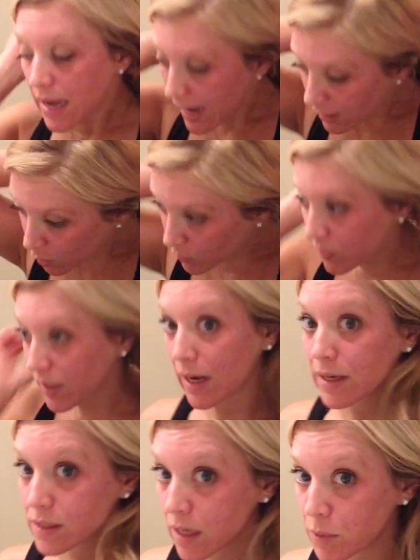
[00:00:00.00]
and hopefully
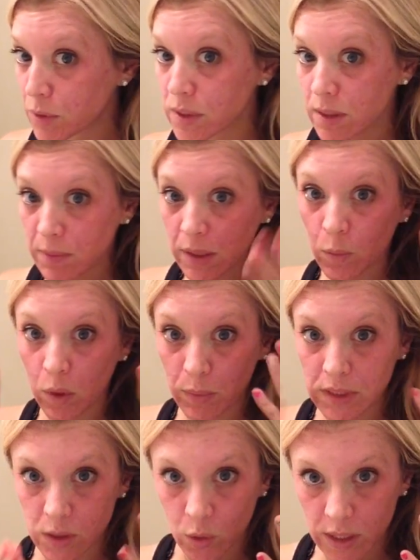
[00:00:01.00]
next time you see me, it won't be
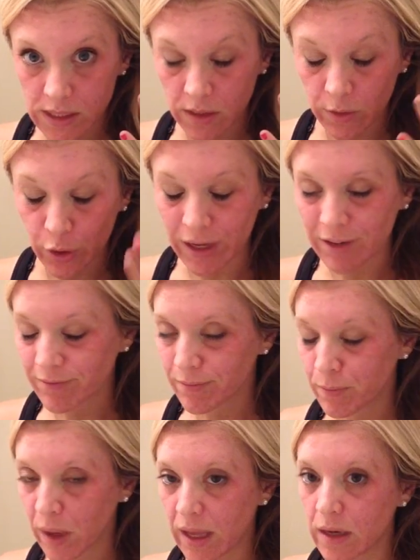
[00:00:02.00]
so crazy looking.
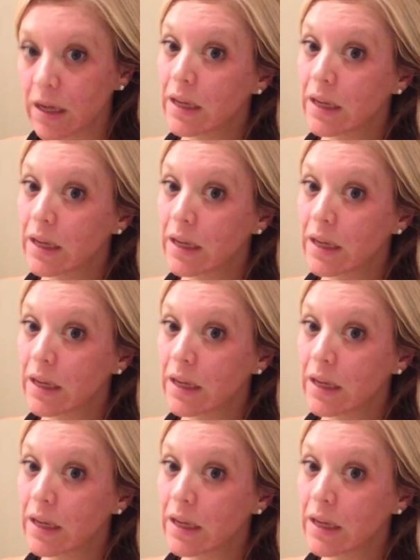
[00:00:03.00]
But